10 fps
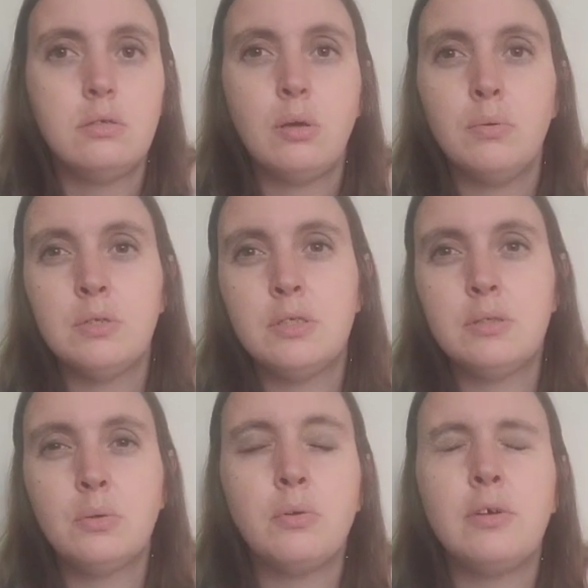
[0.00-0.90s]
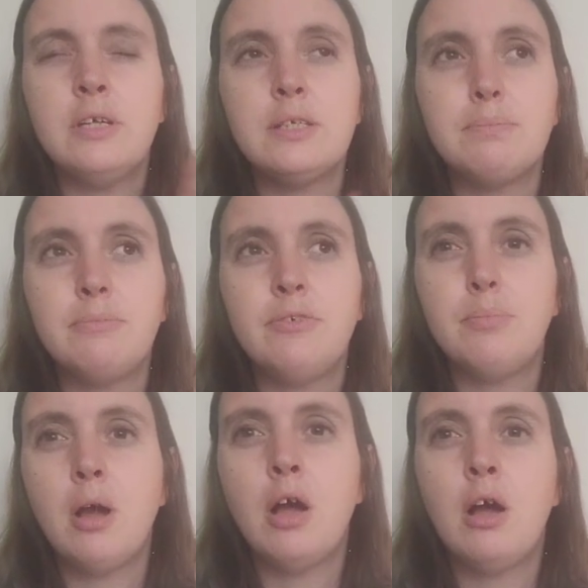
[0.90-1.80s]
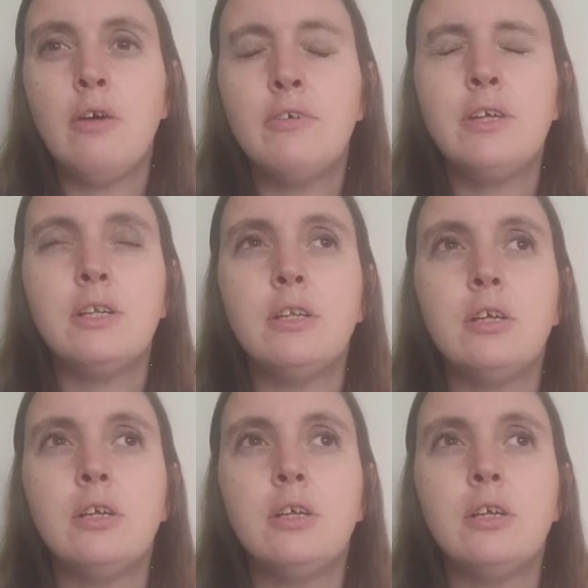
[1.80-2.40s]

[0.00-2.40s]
told us stories through part of it.